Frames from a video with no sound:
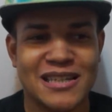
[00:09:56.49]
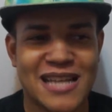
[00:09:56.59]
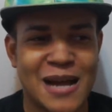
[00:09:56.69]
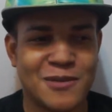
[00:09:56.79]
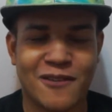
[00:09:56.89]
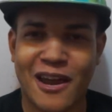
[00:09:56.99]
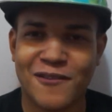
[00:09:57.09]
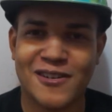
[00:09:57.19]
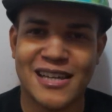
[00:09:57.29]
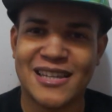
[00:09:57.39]
times I've
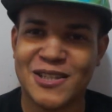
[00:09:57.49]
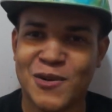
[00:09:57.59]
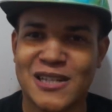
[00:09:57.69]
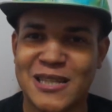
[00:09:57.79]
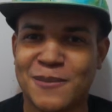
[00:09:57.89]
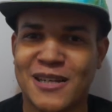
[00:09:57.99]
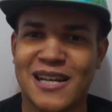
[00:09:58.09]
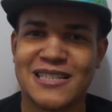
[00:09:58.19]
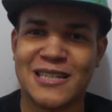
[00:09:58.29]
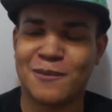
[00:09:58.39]
ever done this where I skipped a
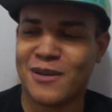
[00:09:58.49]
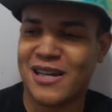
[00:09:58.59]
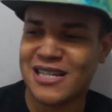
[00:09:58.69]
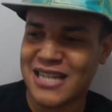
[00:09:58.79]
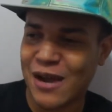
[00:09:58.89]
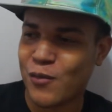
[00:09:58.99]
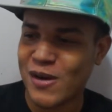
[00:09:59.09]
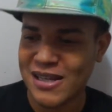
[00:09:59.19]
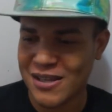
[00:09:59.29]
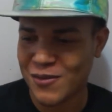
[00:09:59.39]
cutscene because I
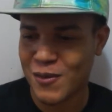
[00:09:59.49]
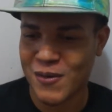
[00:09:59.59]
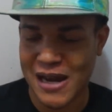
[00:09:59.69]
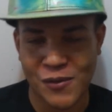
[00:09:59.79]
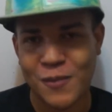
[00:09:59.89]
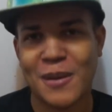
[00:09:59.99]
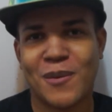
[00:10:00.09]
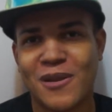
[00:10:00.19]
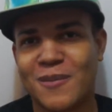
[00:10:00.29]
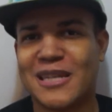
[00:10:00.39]
went through and I
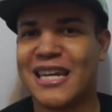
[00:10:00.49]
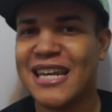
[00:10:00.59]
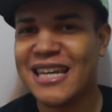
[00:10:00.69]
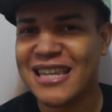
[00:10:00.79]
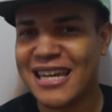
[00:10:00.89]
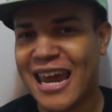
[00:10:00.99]
remember the beginning of the